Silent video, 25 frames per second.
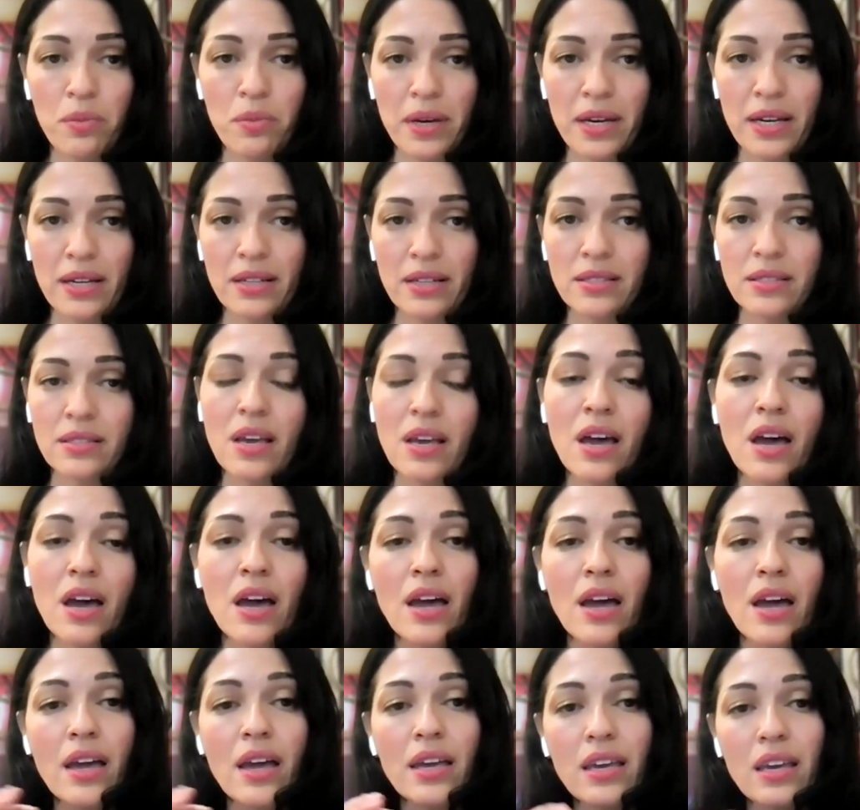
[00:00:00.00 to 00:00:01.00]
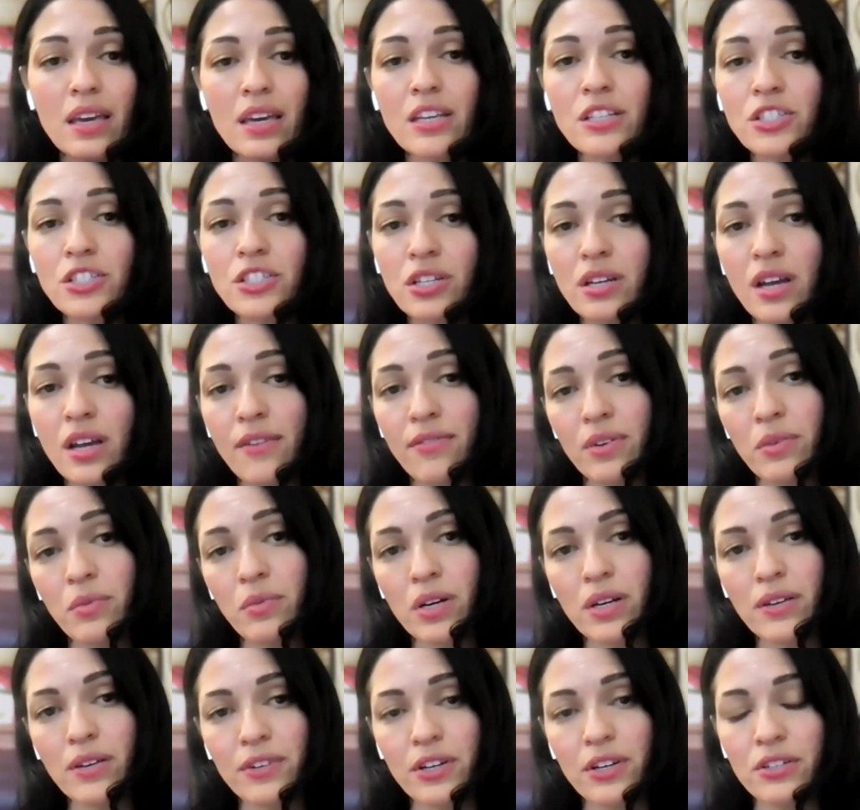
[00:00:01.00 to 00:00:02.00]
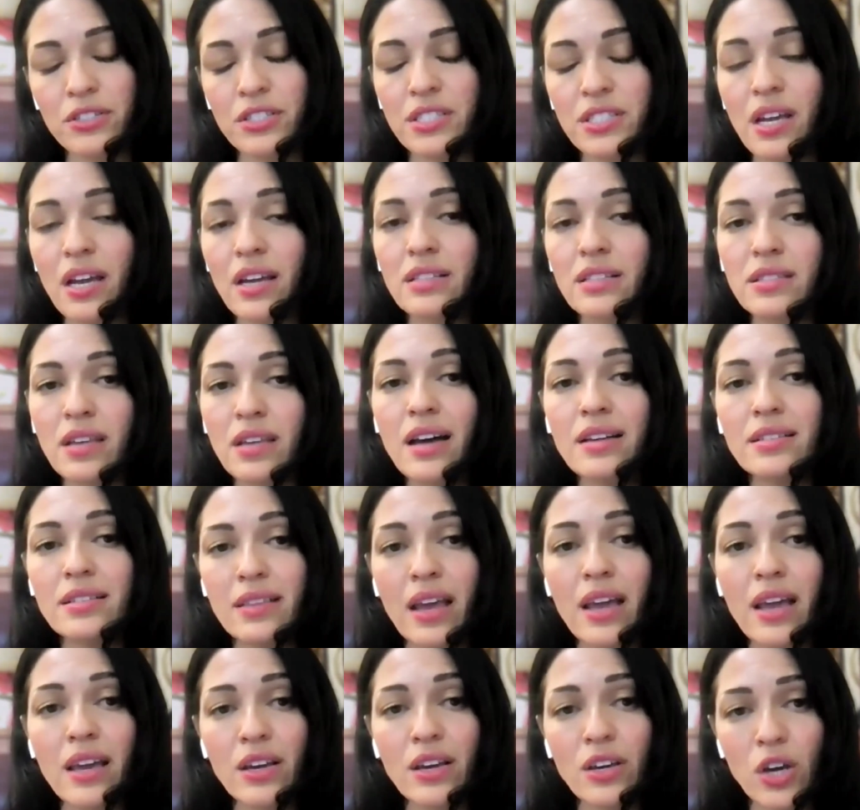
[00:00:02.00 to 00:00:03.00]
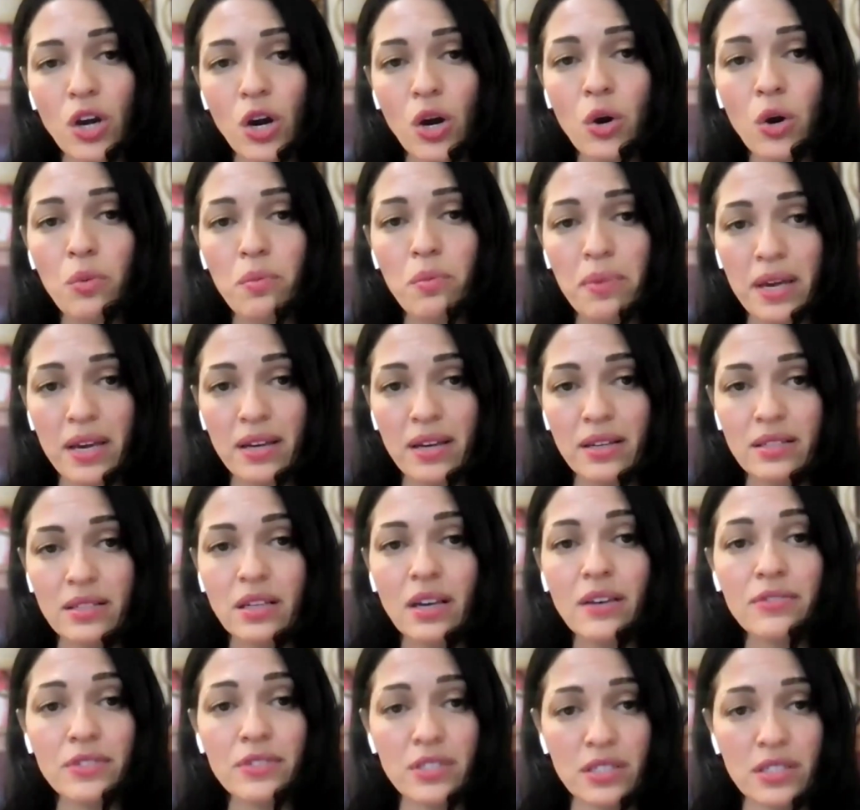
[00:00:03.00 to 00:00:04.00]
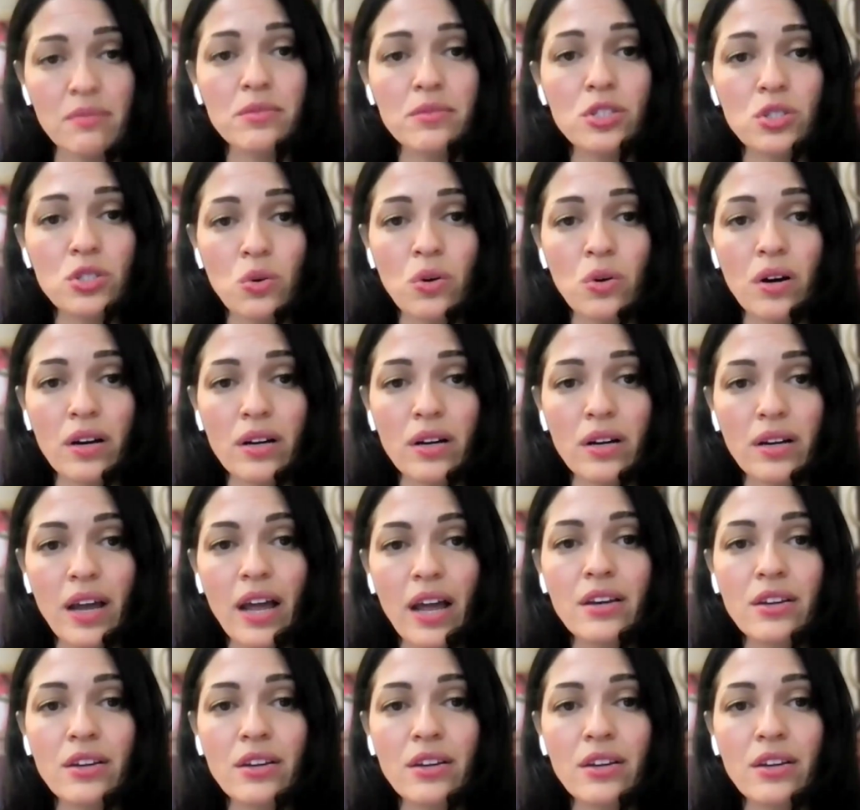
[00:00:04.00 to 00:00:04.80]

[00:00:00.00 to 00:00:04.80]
GoBiz. Each and every one of your states has a GoBiz of some sort,